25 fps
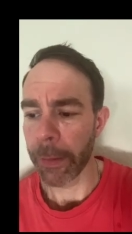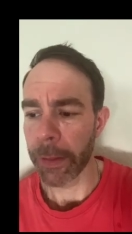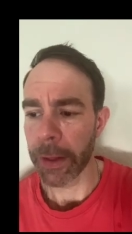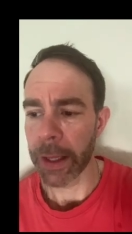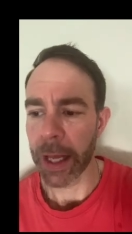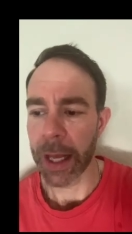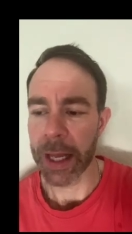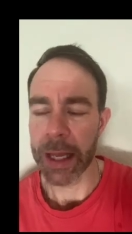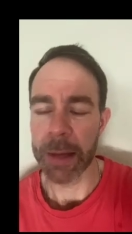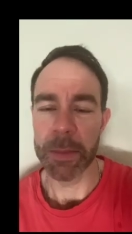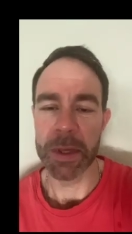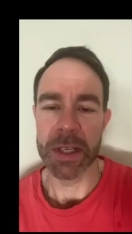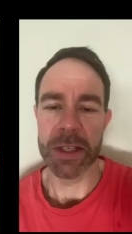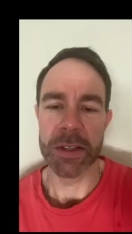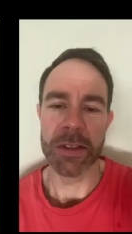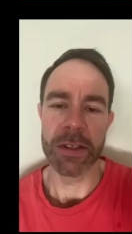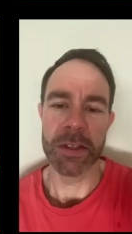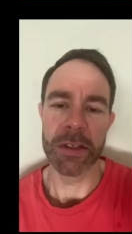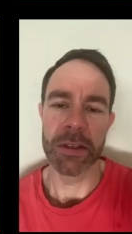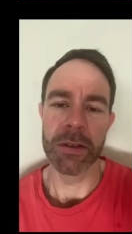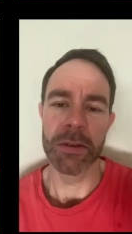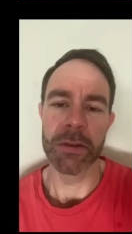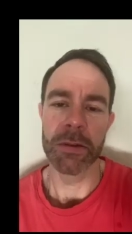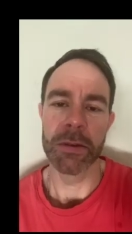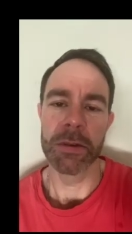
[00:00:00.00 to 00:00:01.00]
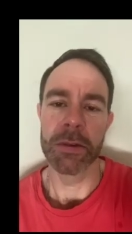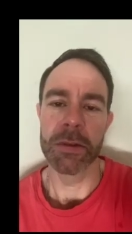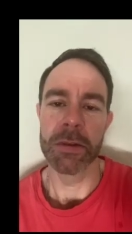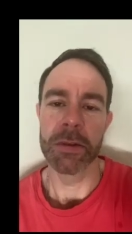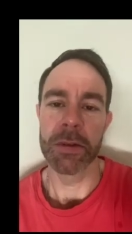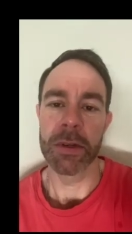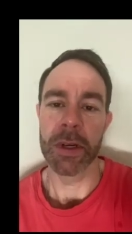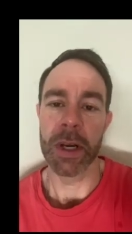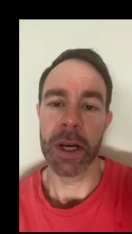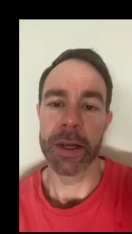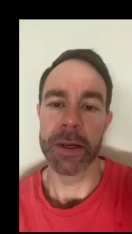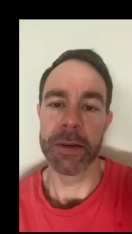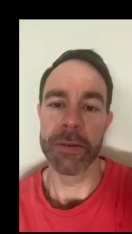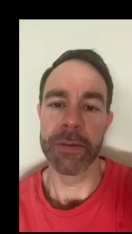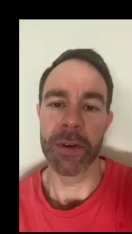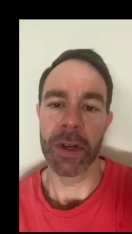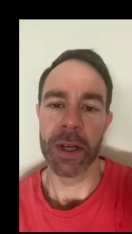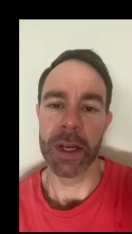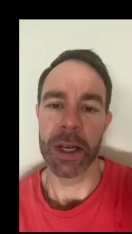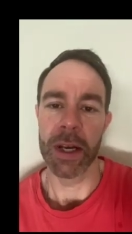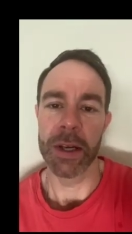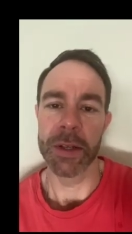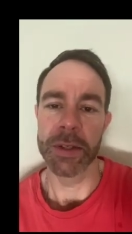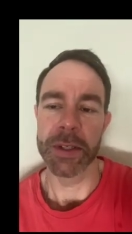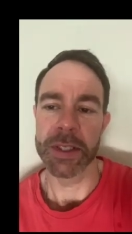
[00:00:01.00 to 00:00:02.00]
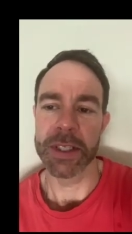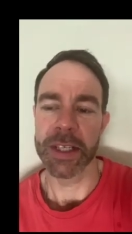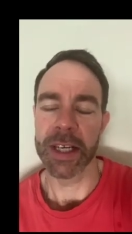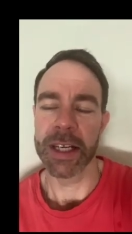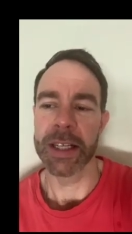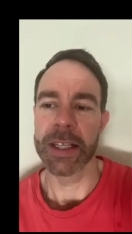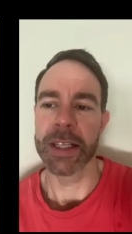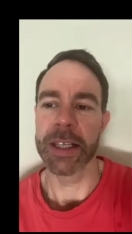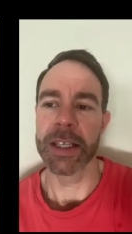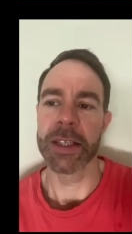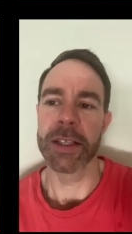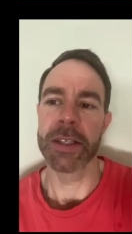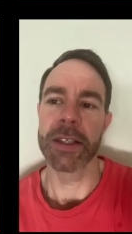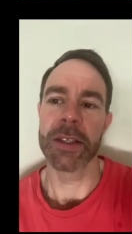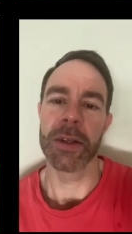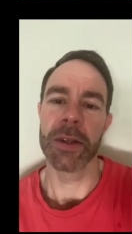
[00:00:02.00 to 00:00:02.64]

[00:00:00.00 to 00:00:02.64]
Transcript: the aim is to kind of like undertake this